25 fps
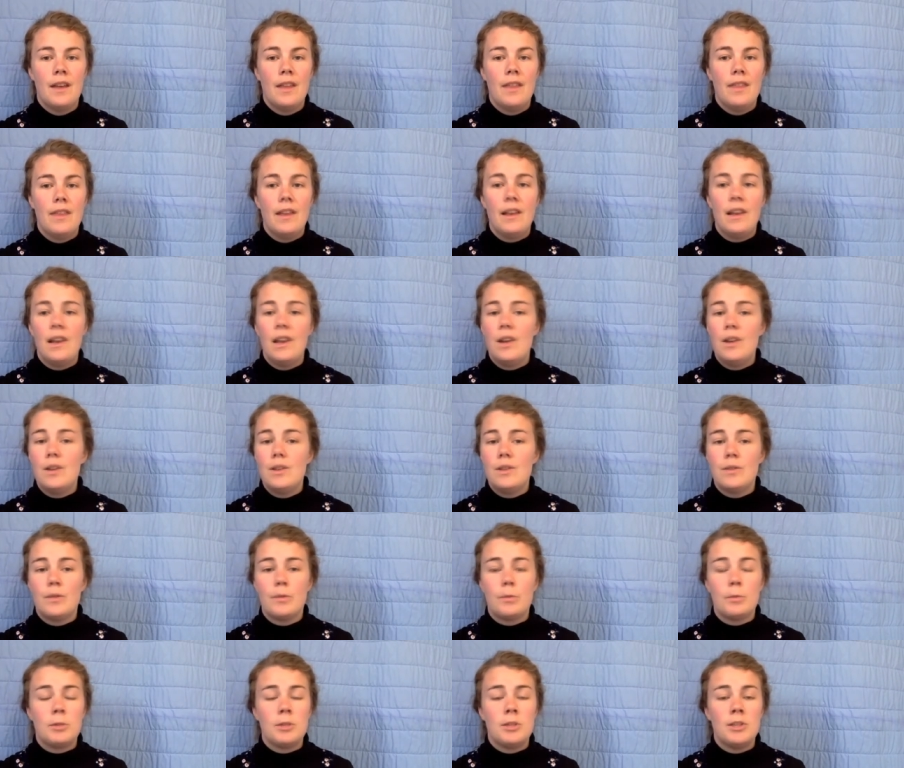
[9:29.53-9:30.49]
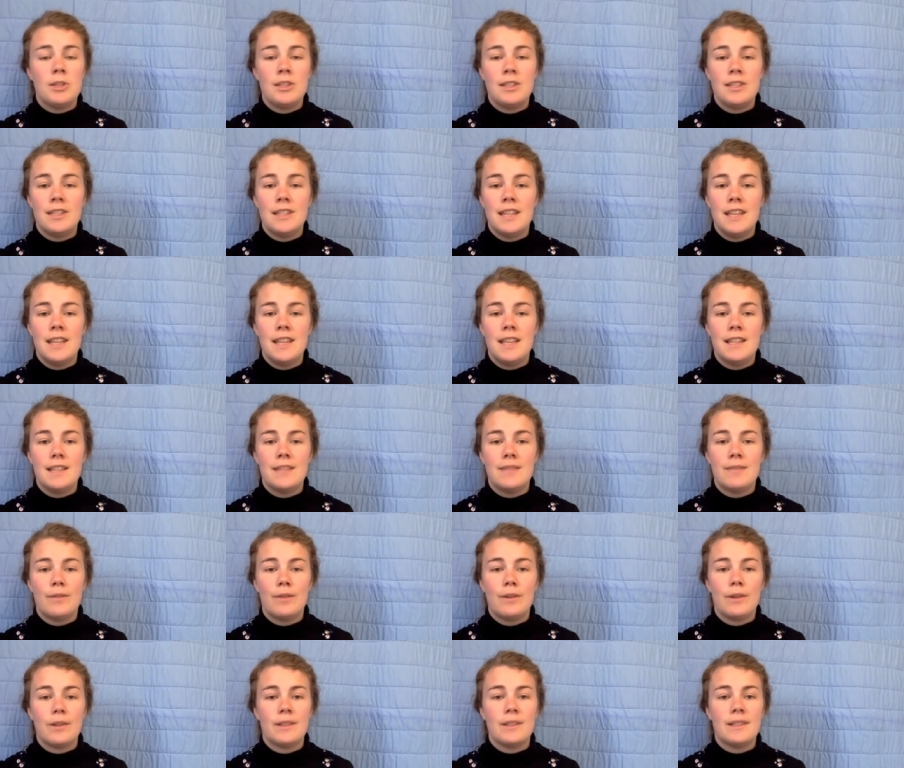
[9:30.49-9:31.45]
There are loads of opportunities
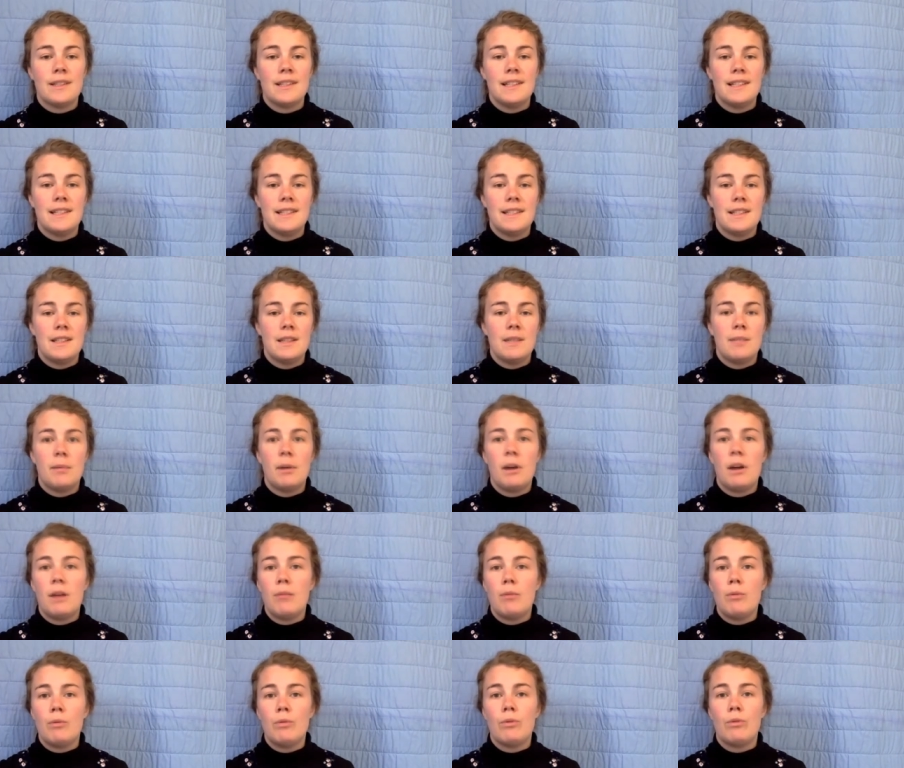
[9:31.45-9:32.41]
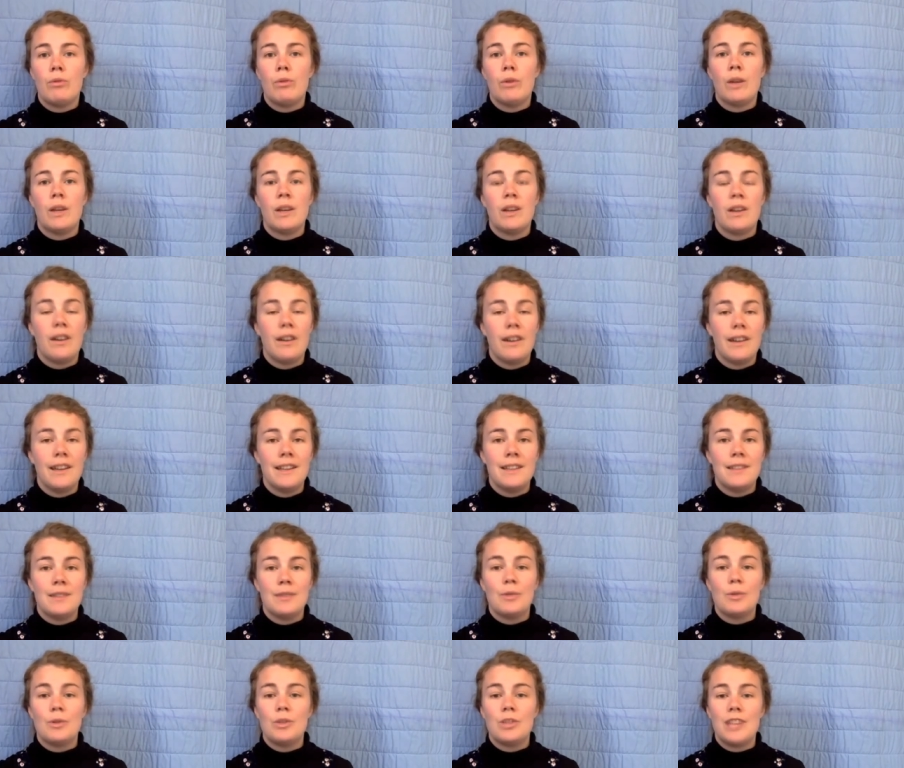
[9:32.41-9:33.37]
for us to listen to the Bible through Ignite
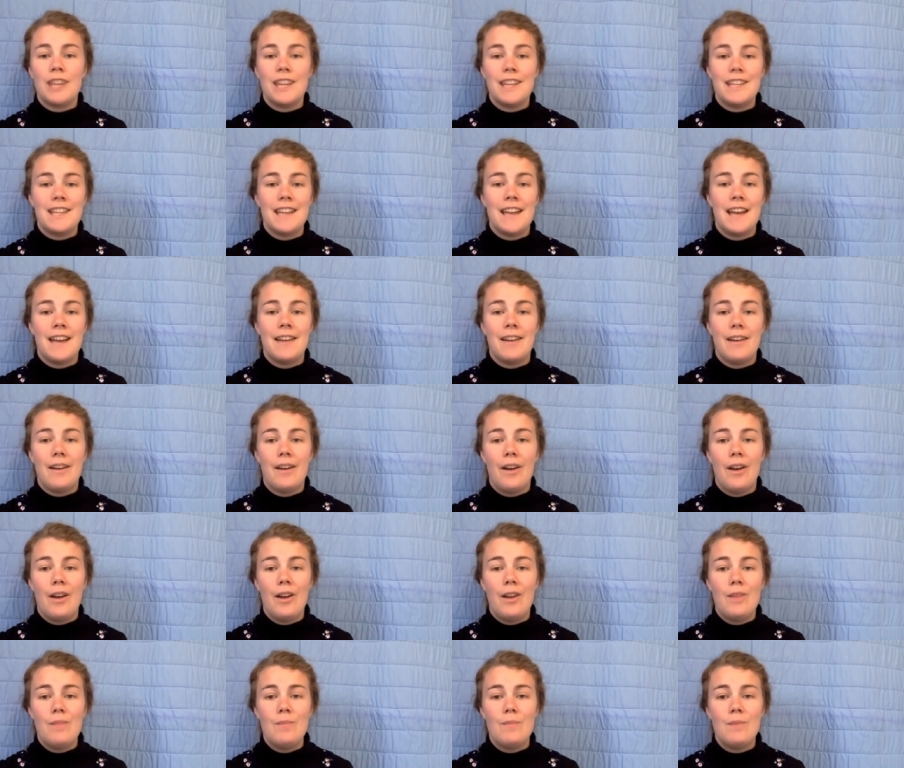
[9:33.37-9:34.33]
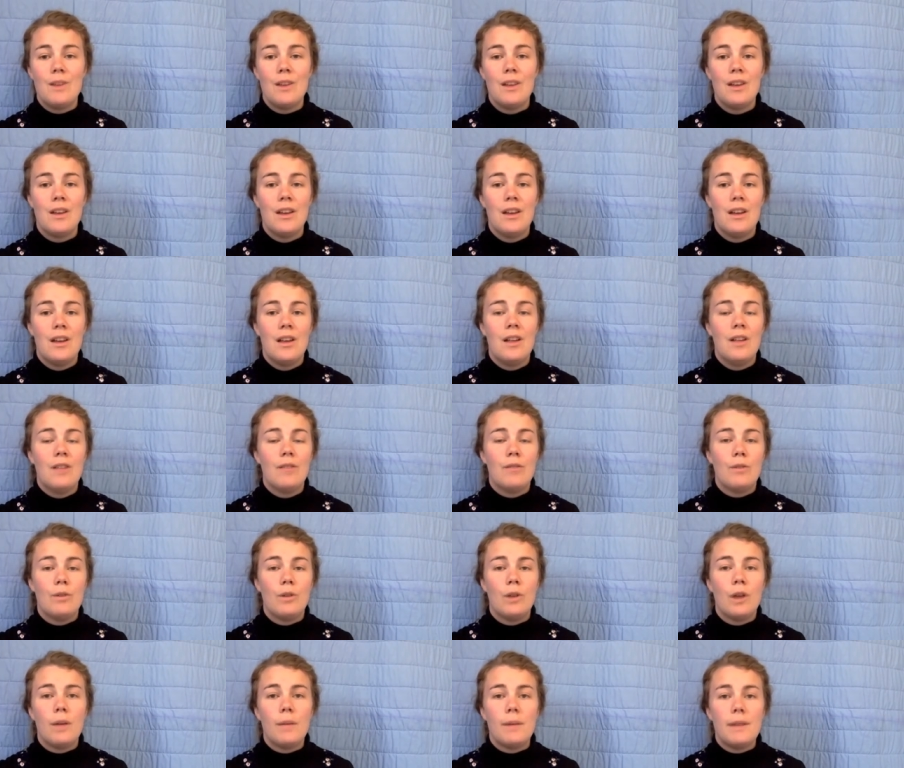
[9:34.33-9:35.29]
or J10 at home,
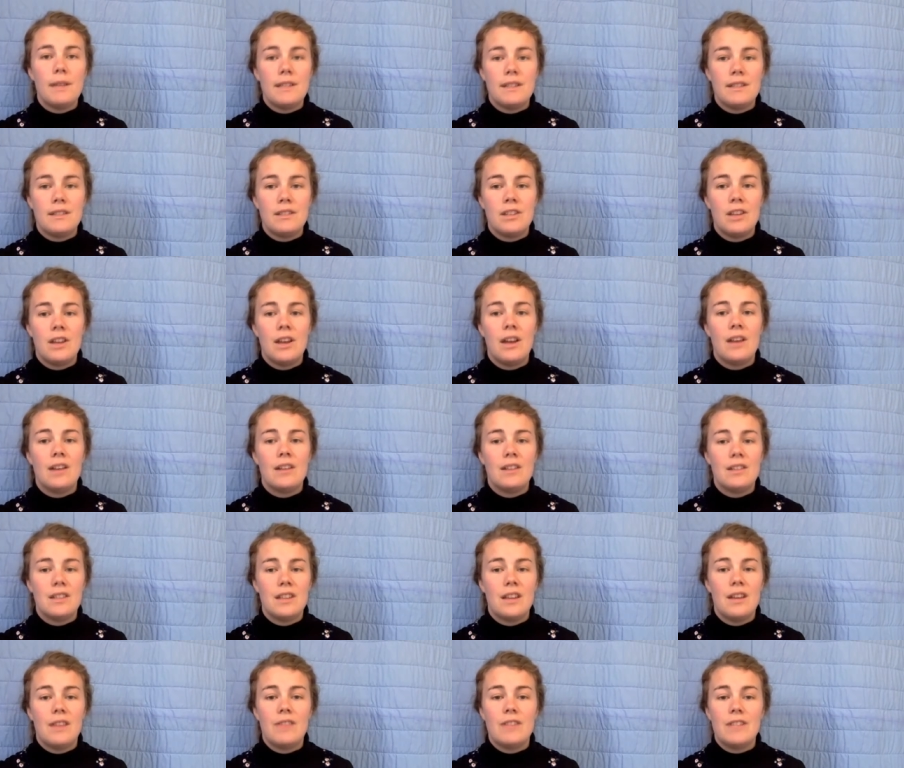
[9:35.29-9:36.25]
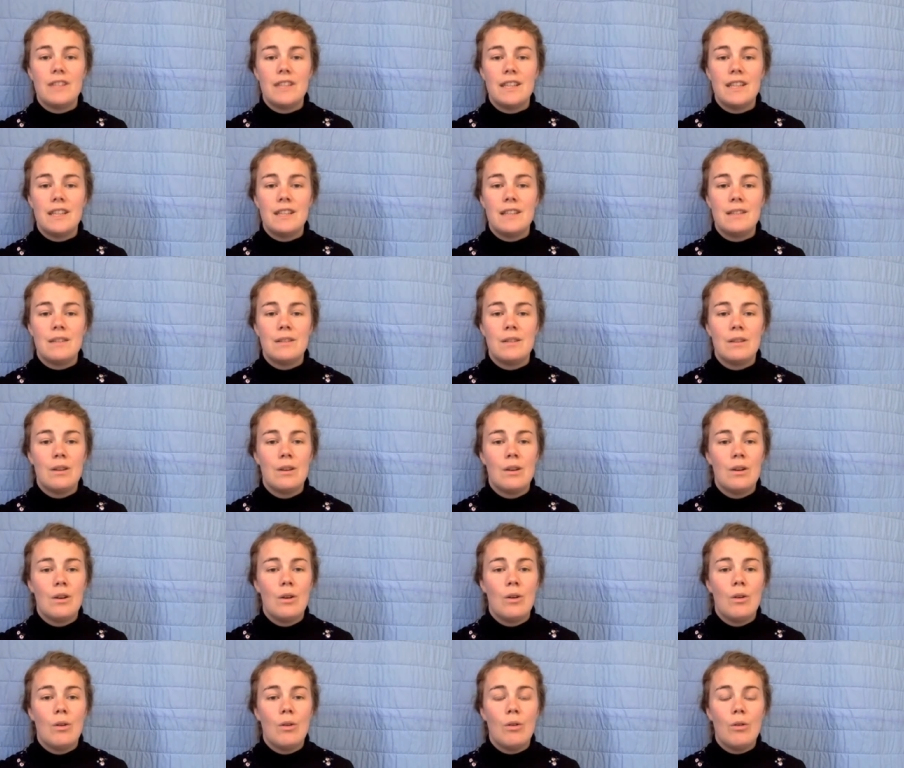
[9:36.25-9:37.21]
through coming to church services,
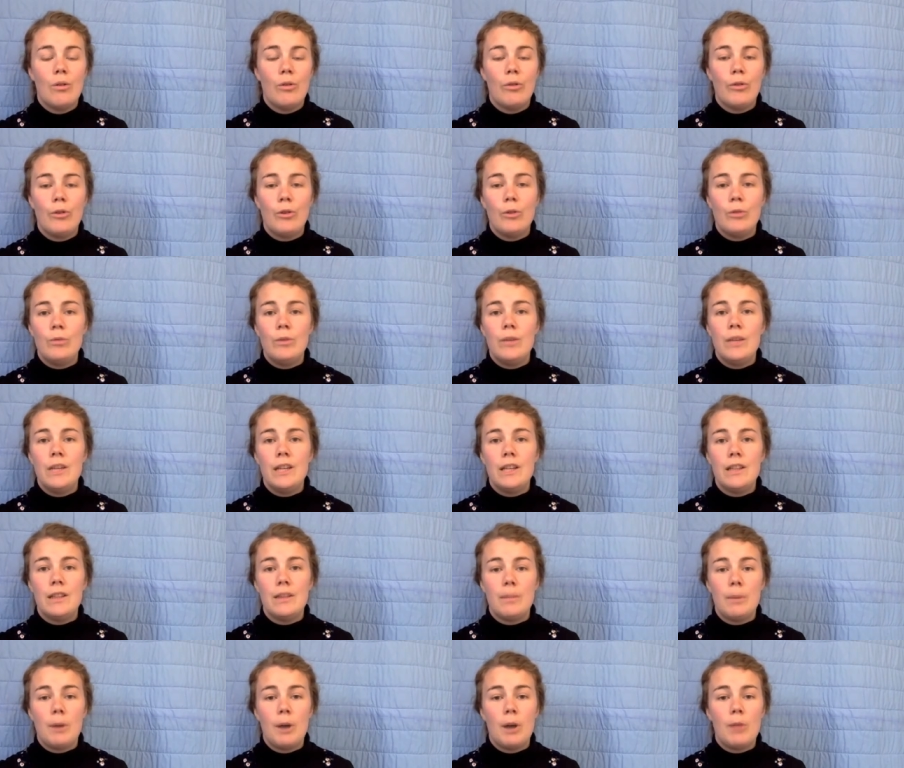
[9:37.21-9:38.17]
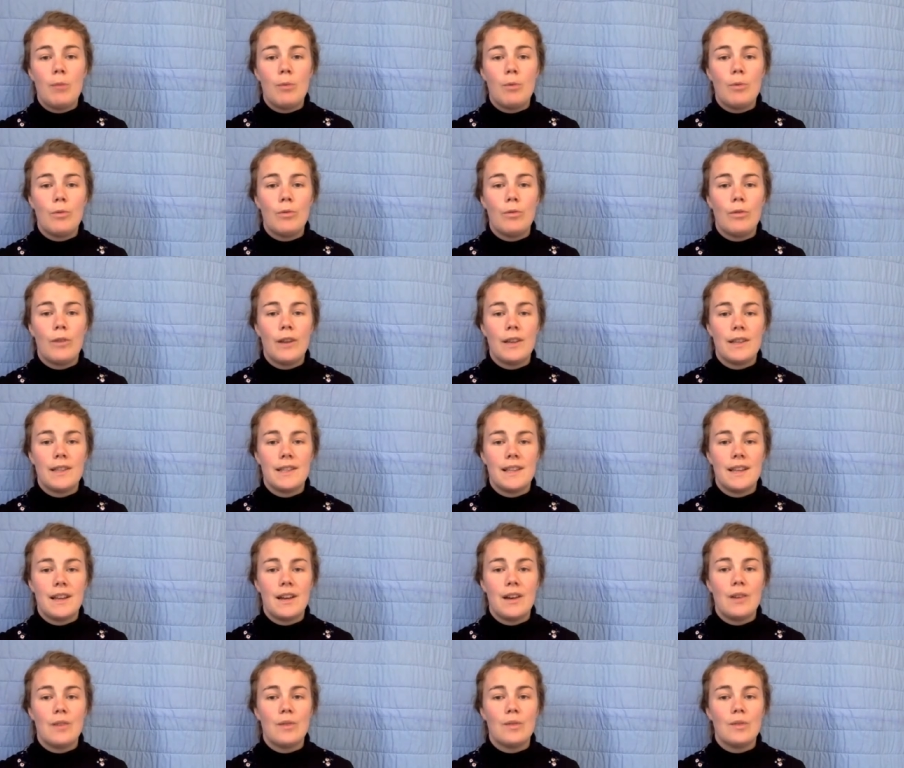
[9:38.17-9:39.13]
or through reading the Bible for
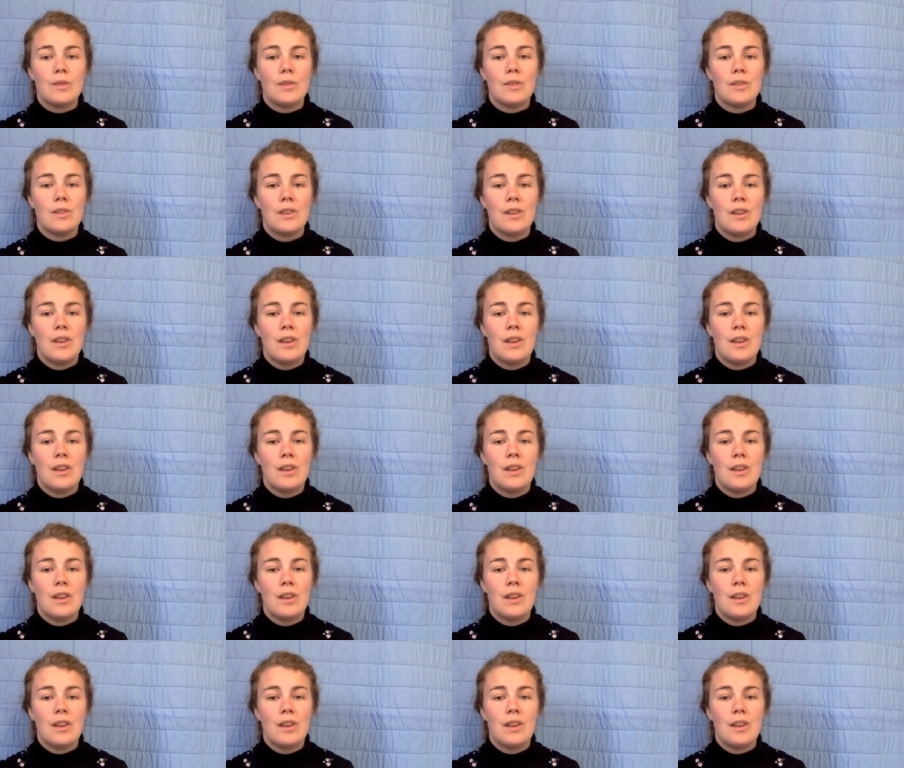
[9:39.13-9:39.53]
ourselves.